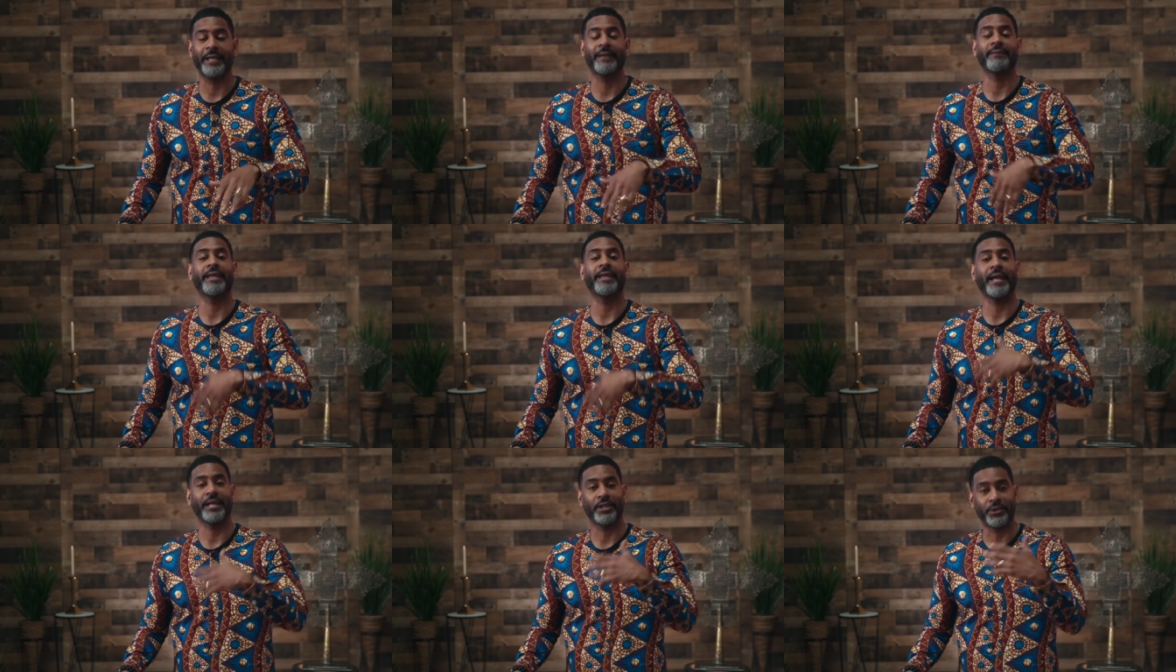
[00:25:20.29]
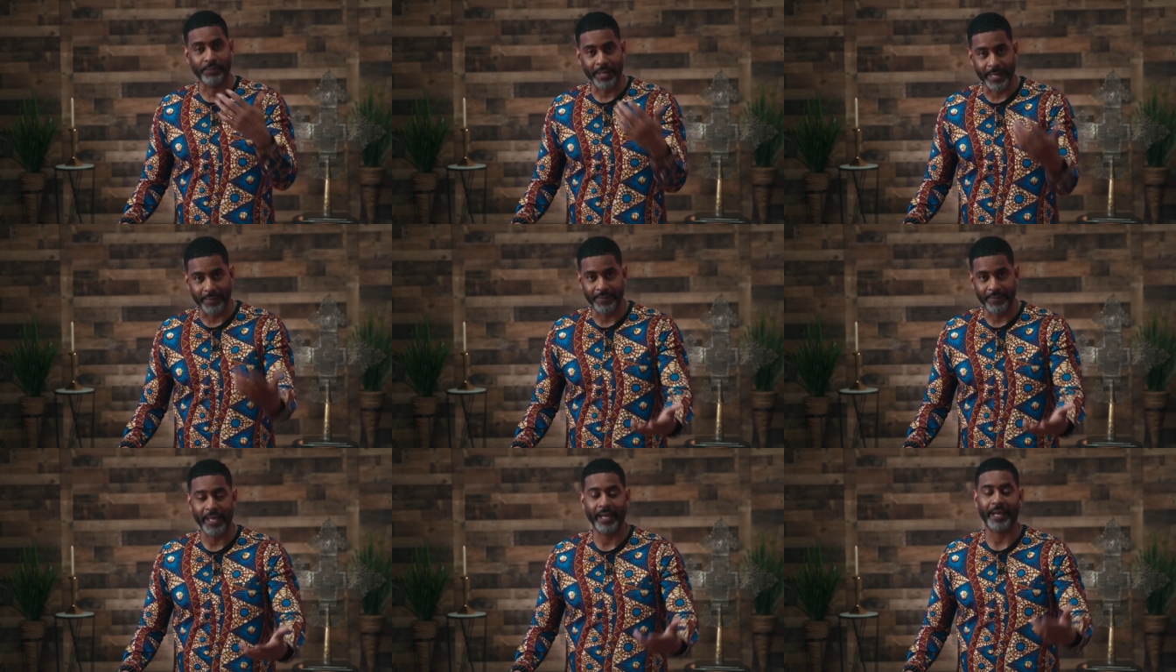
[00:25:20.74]
and they had to
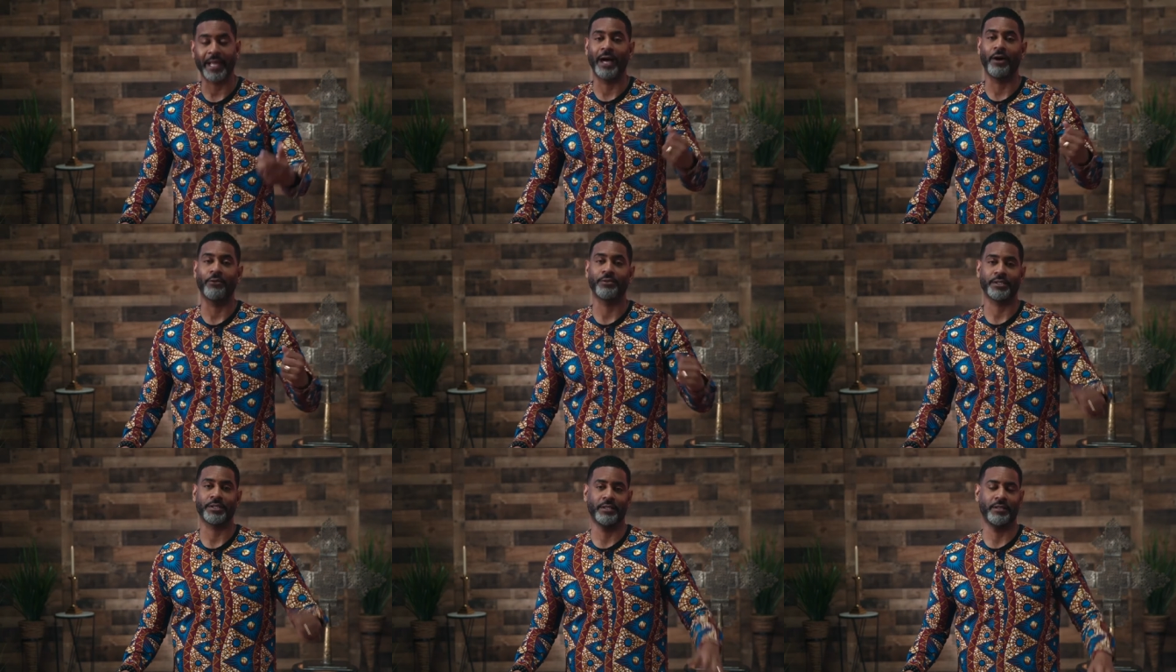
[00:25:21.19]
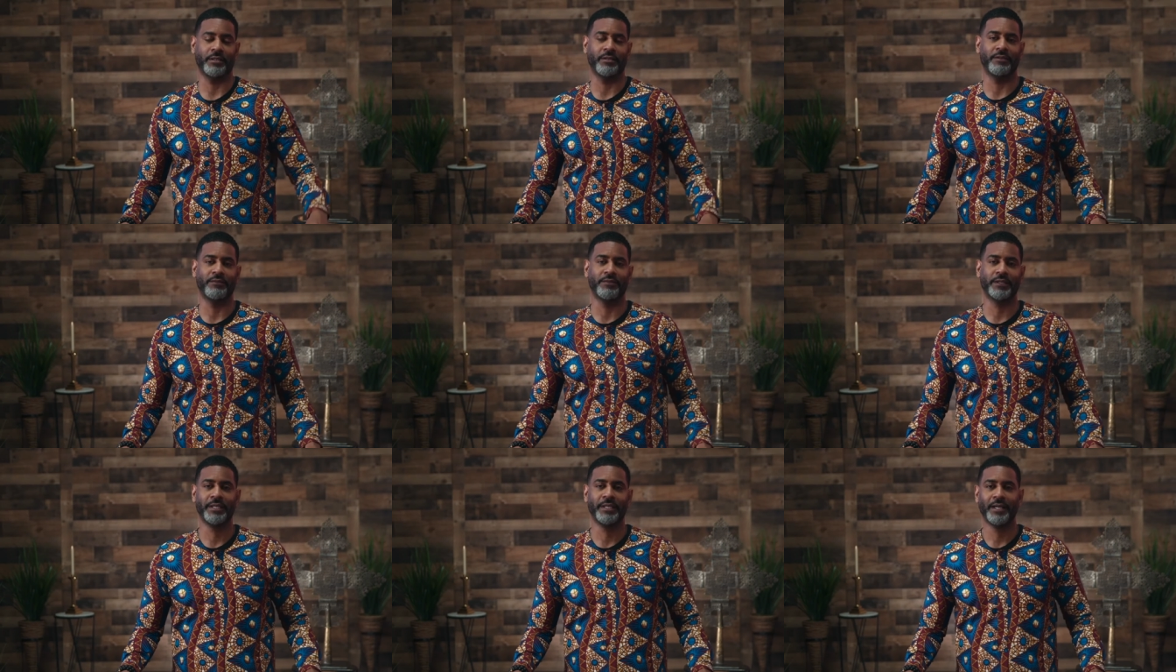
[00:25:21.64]
write that out
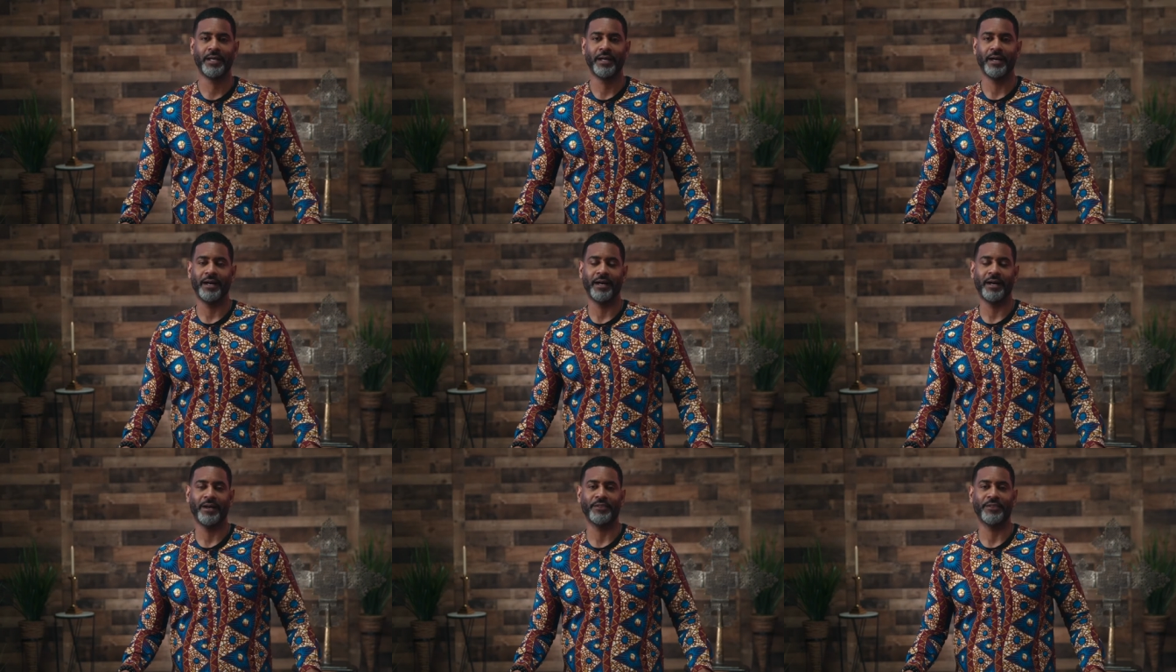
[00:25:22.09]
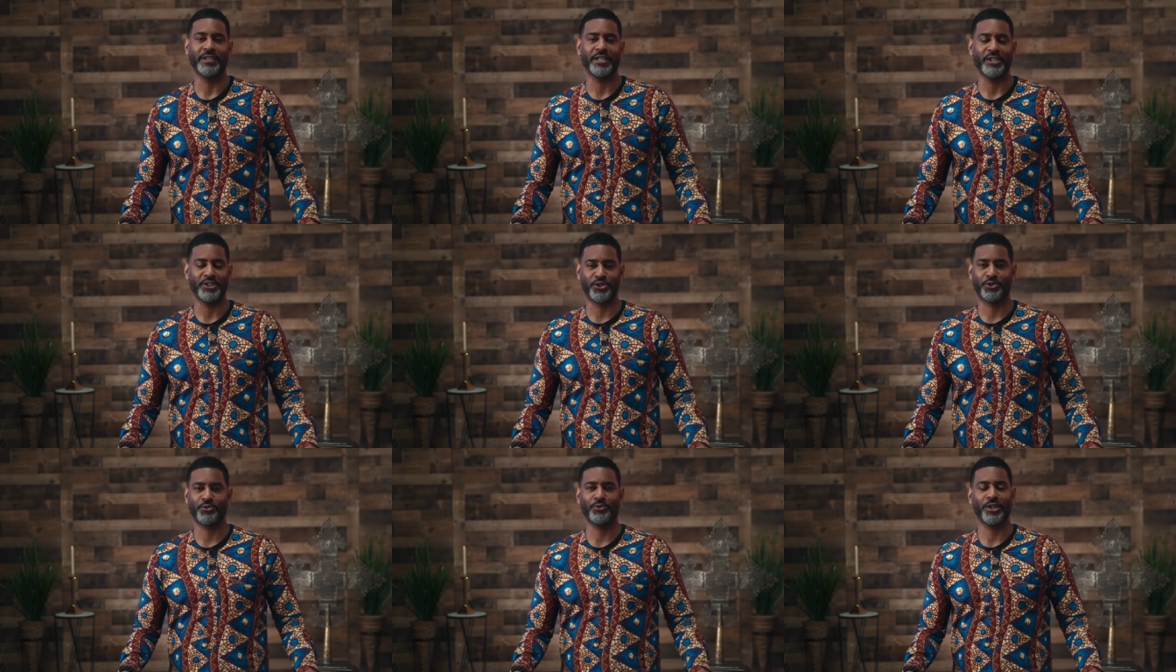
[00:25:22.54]
of the
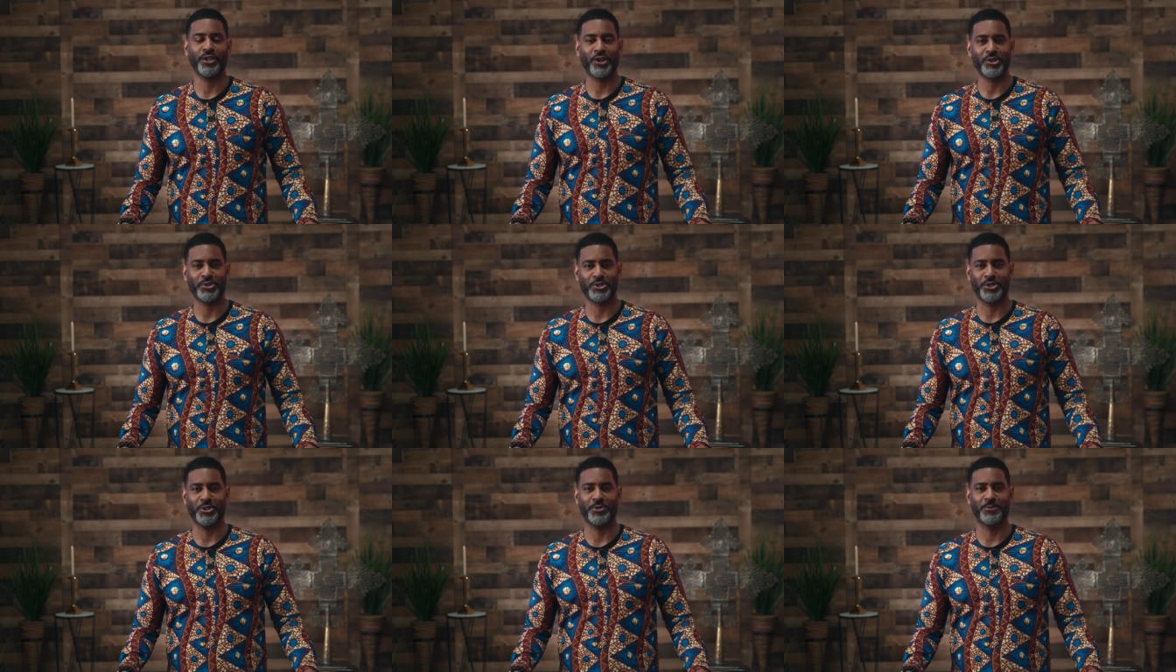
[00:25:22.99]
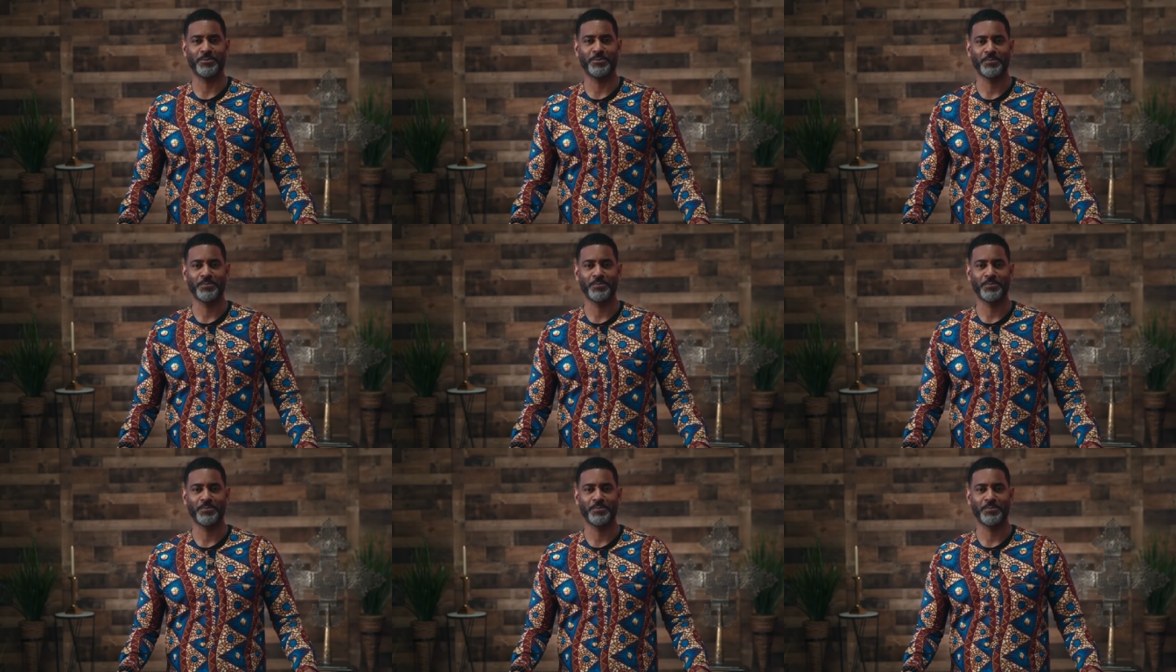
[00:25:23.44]
history also.